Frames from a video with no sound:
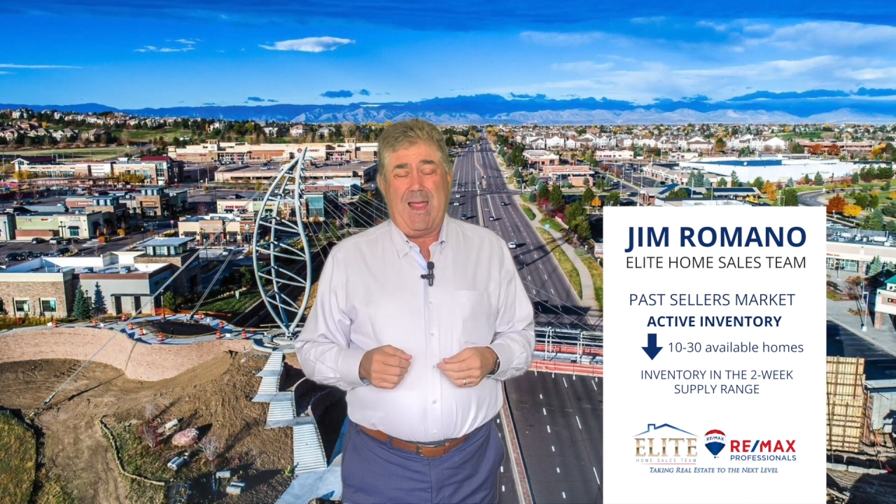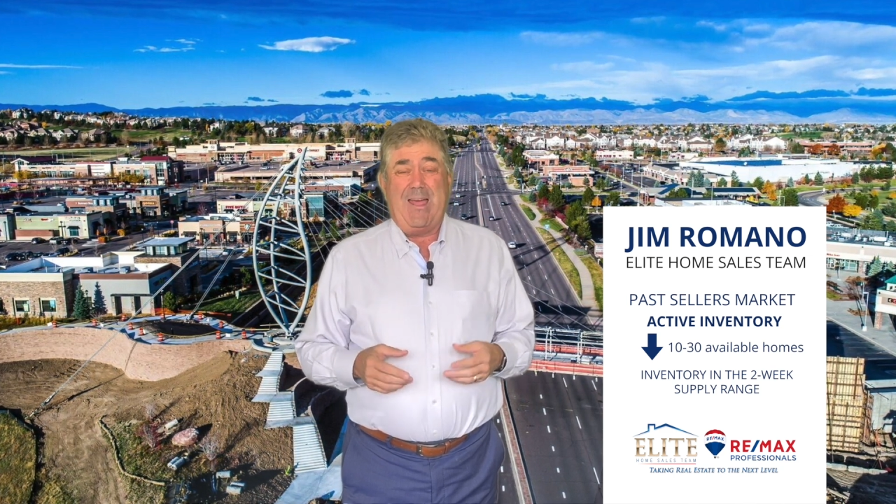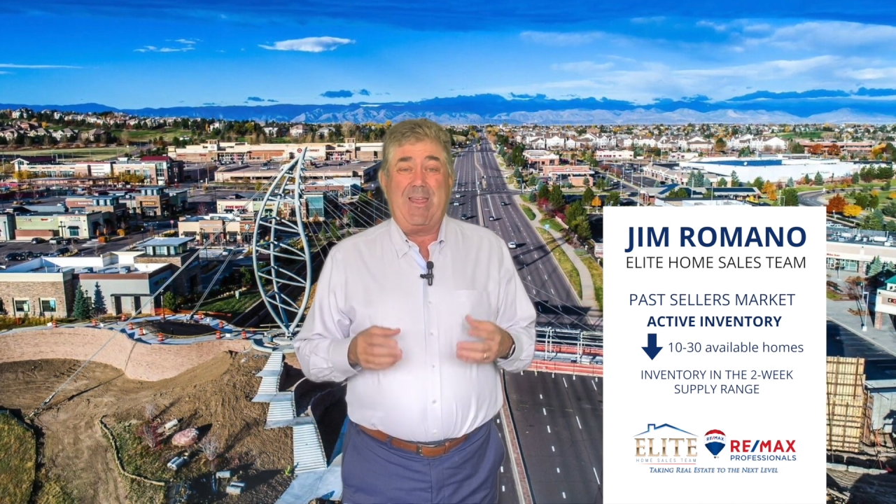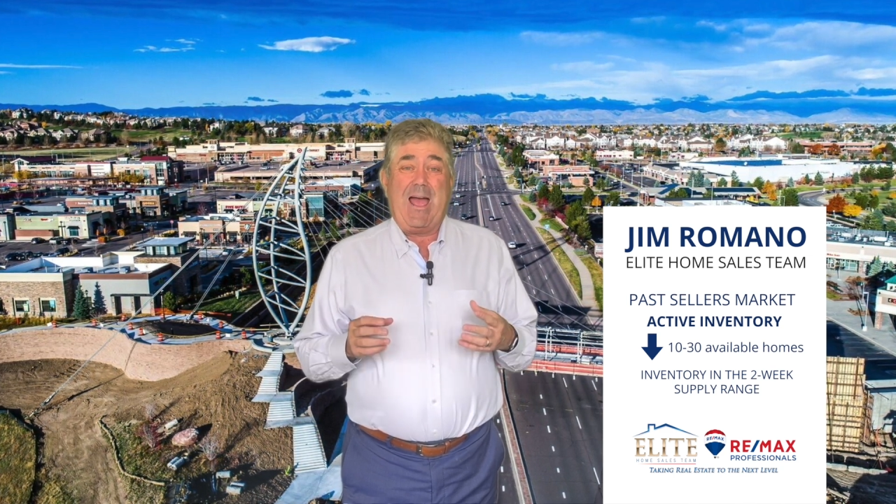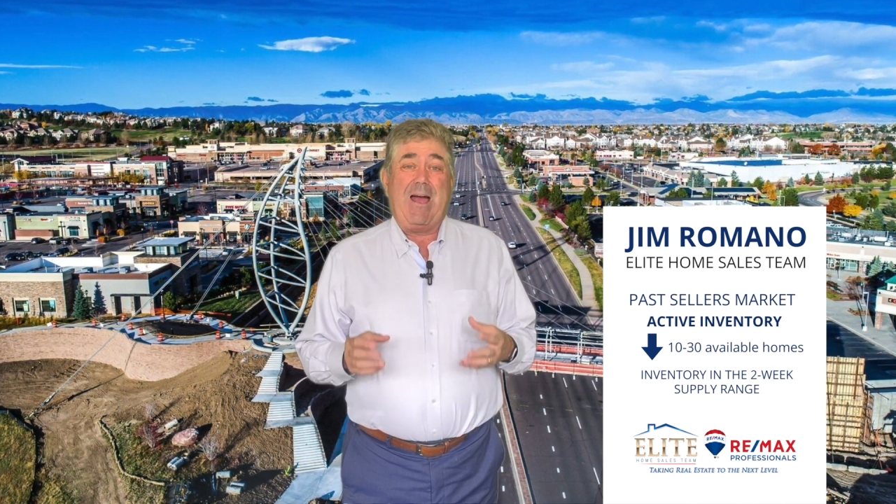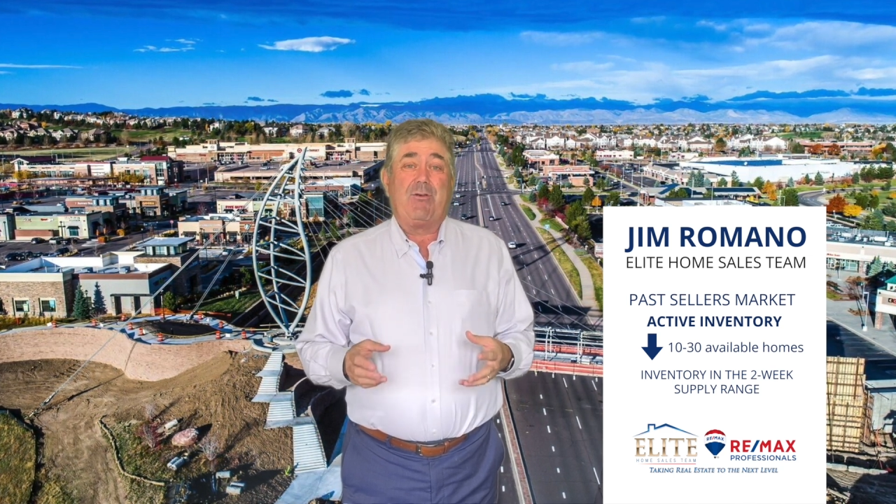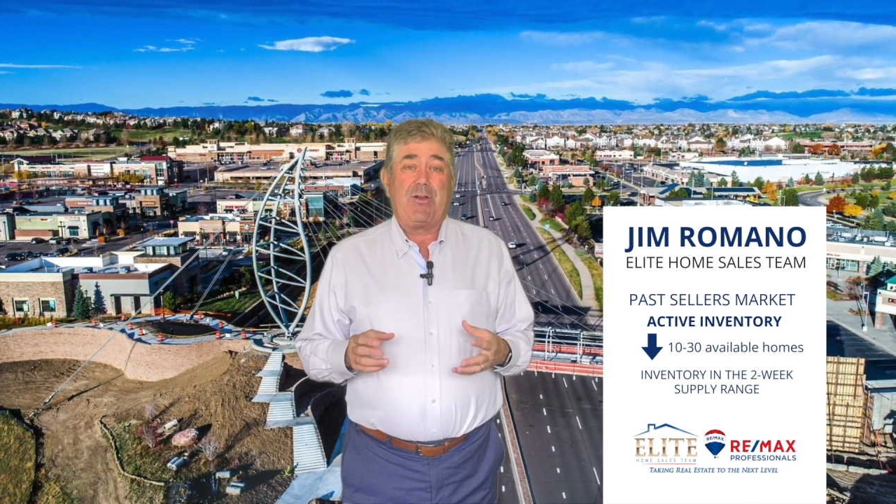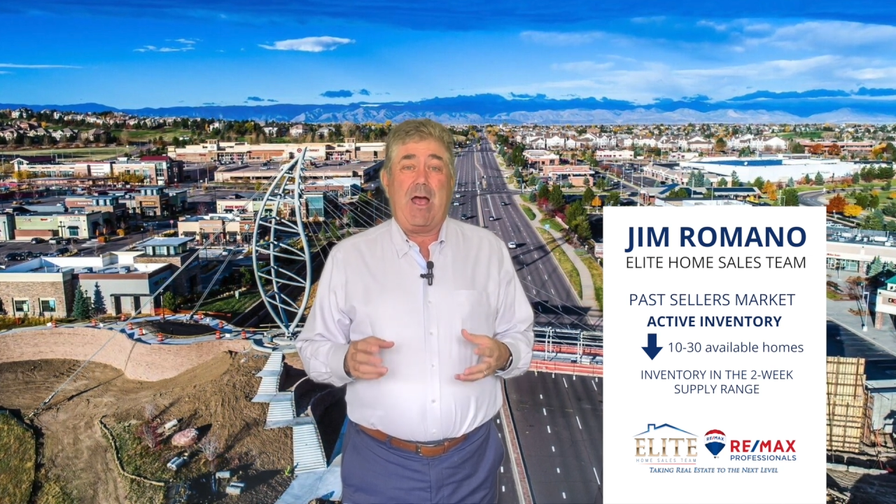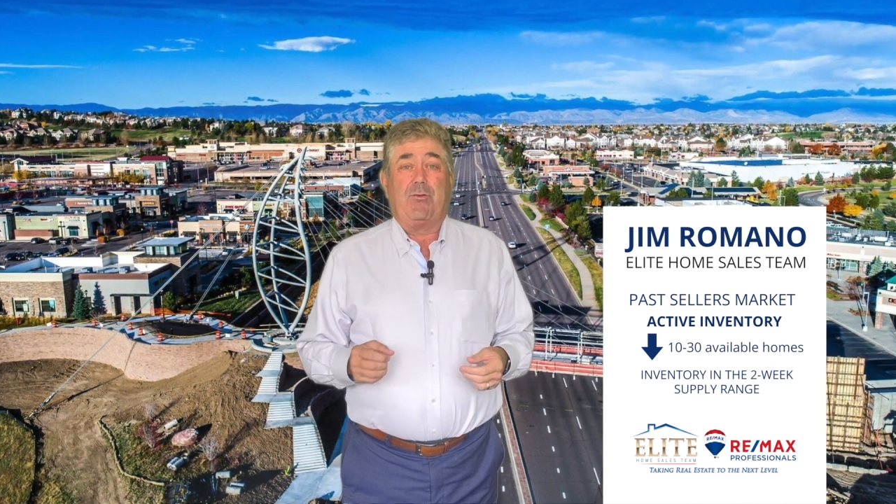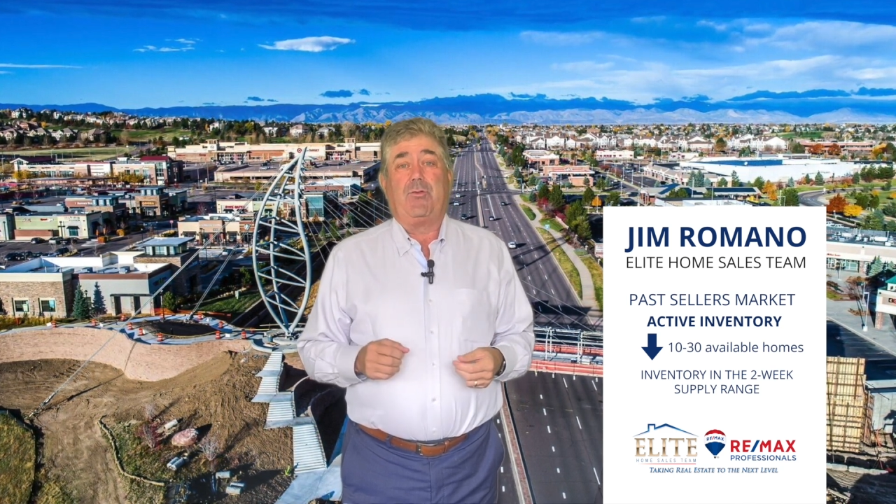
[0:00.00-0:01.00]
and the average
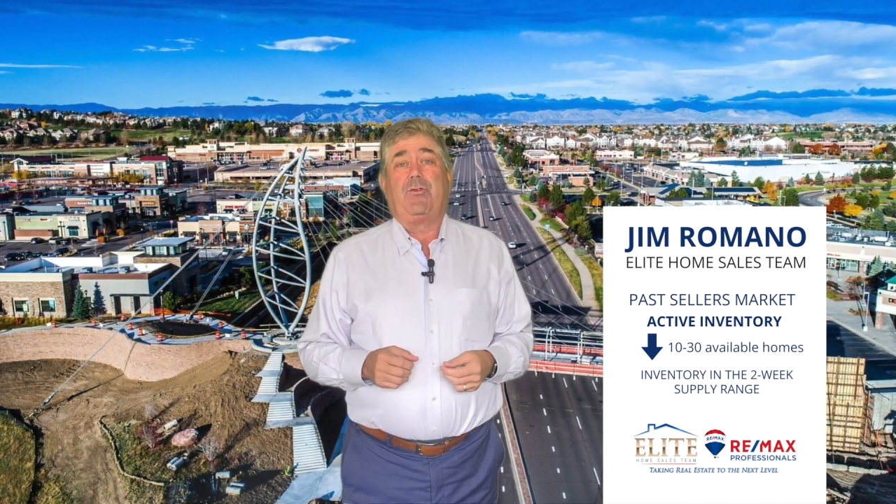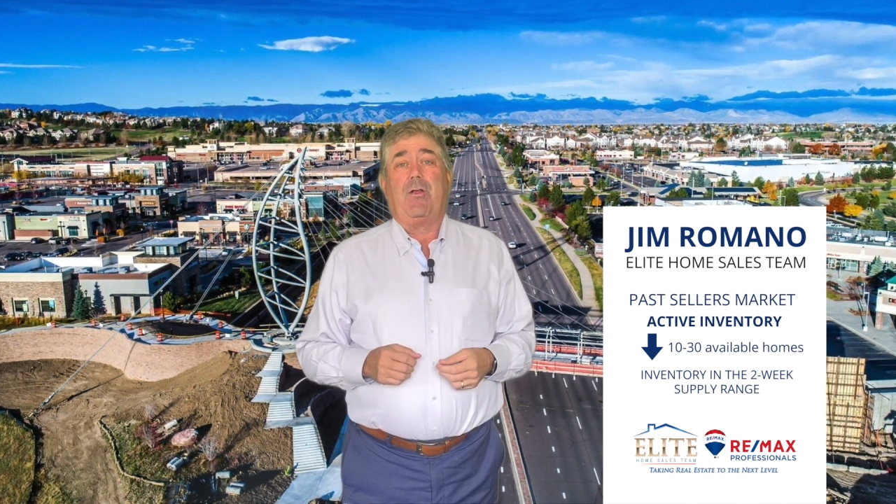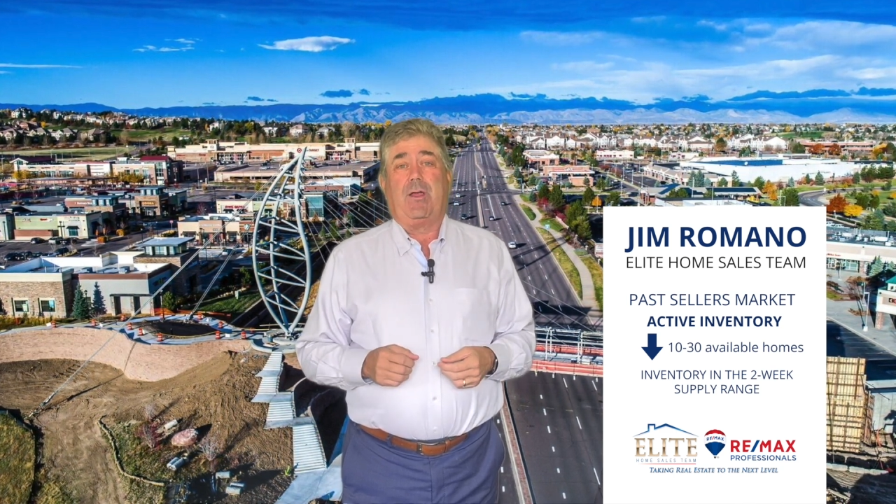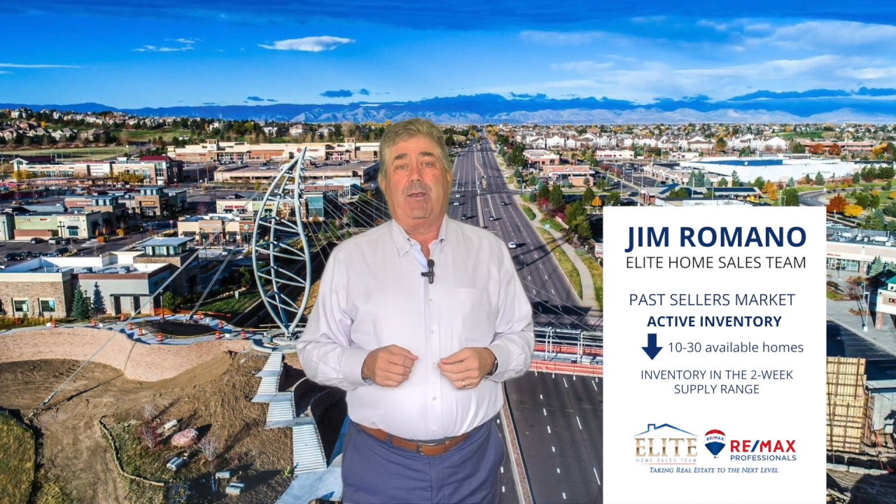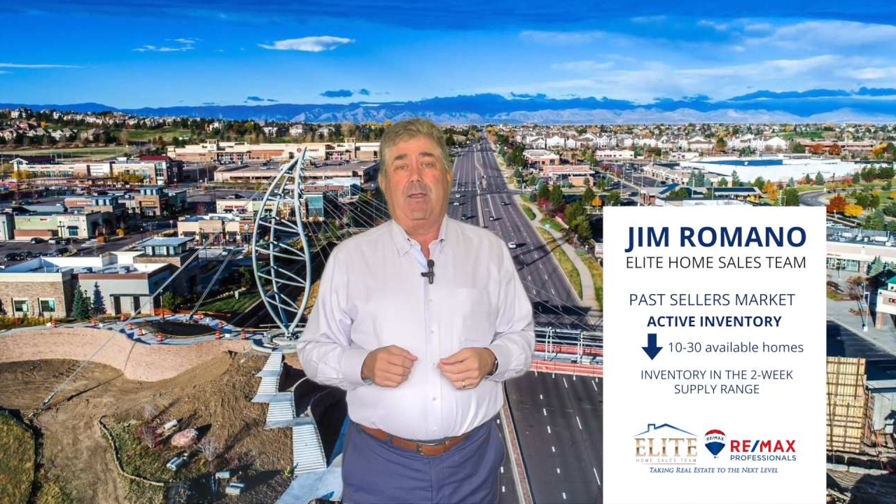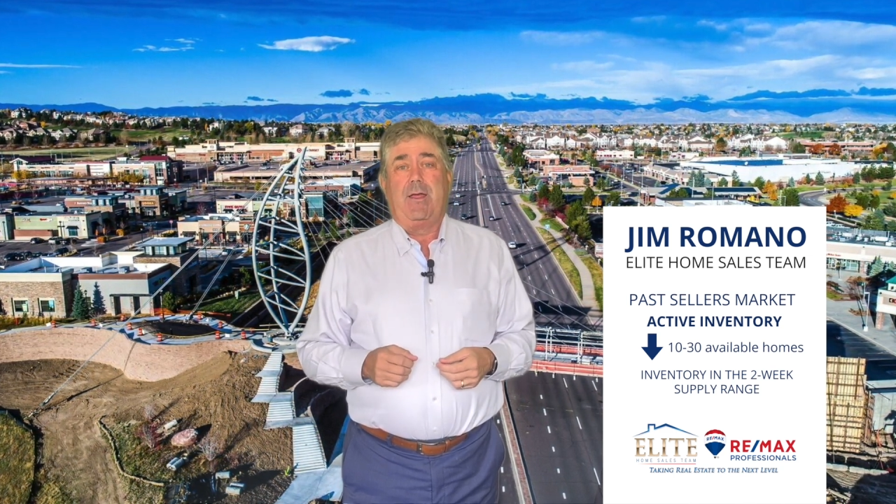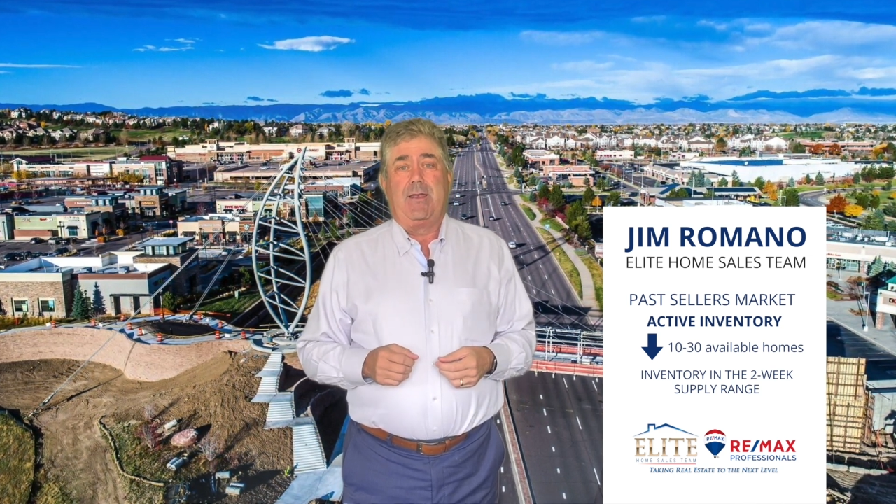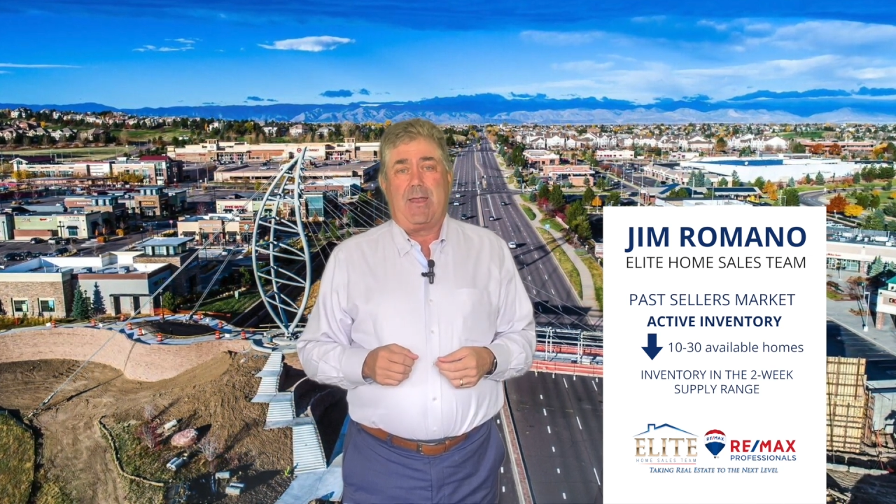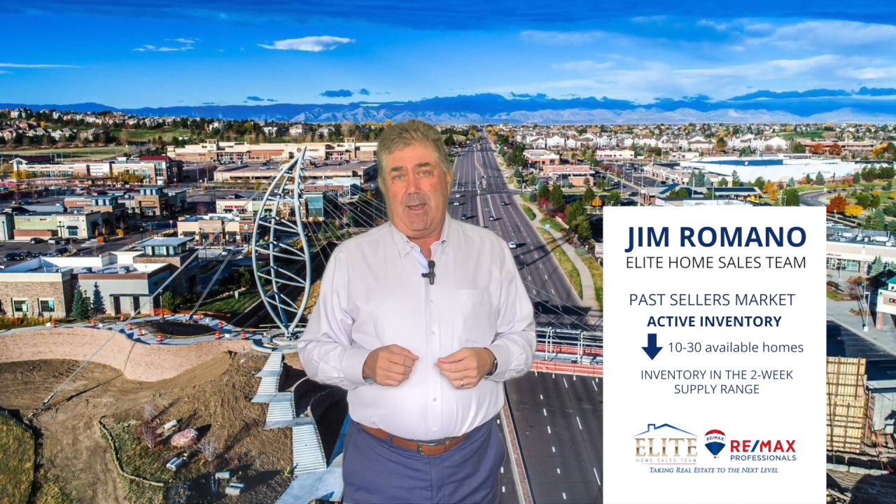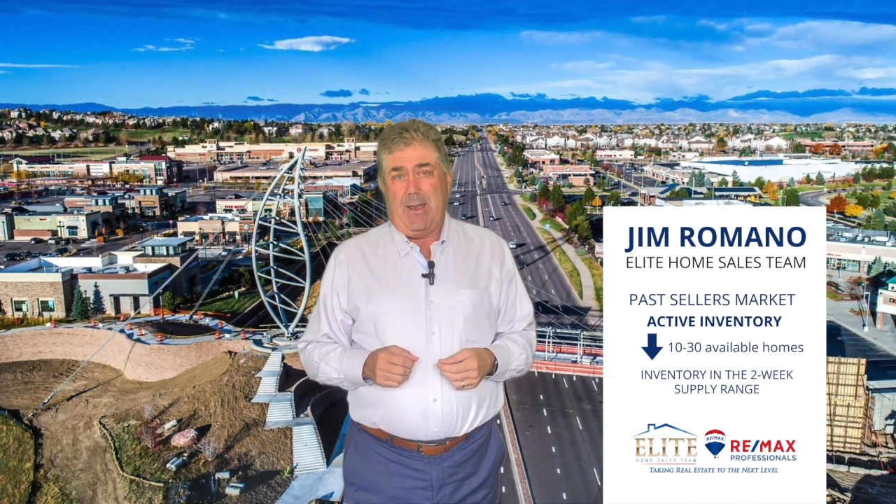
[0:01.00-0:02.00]
house was selling in
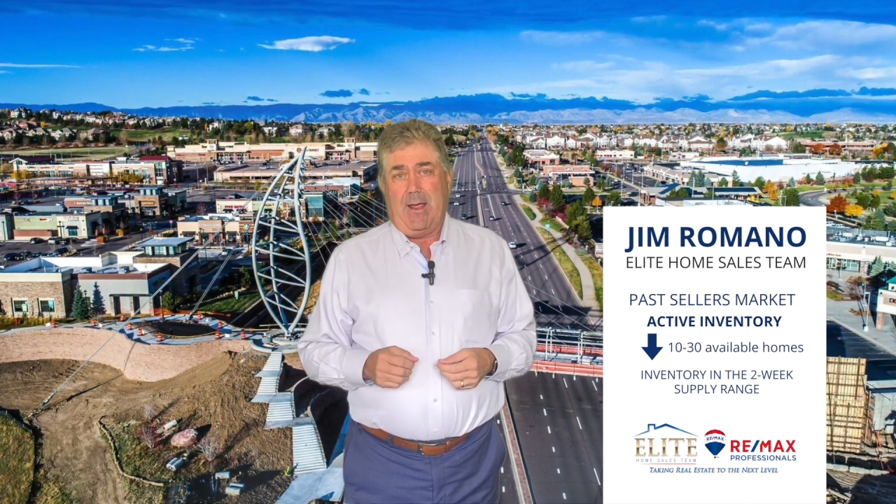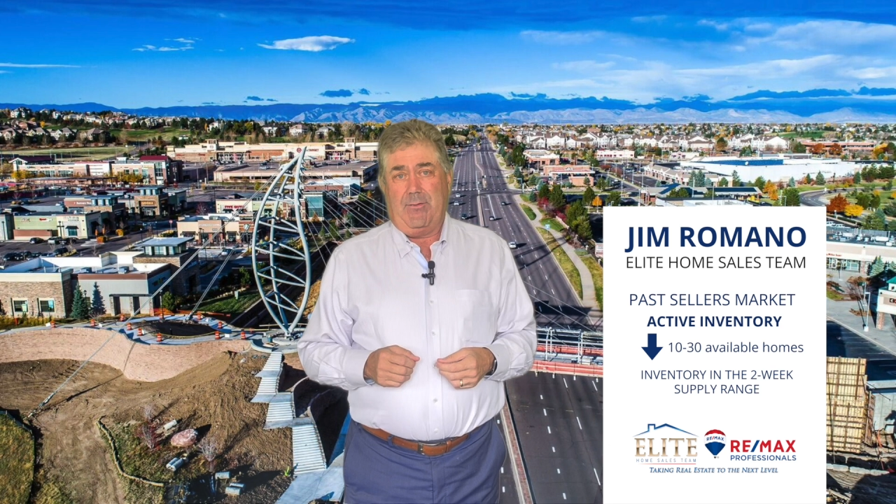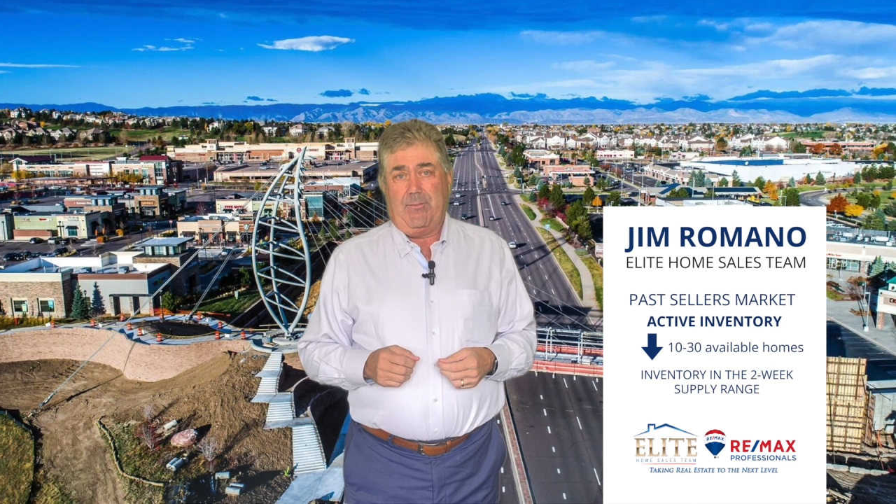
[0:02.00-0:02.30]
10 days.